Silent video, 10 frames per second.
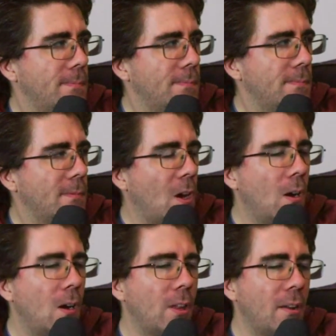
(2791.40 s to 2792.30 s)

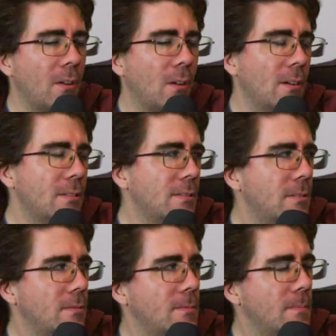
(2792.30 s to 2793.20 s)

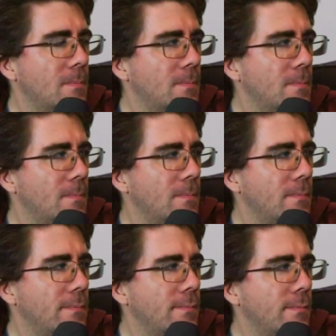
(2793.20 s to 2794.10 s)

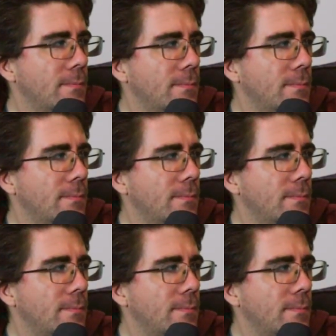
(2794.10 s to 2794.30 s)
(not speaking)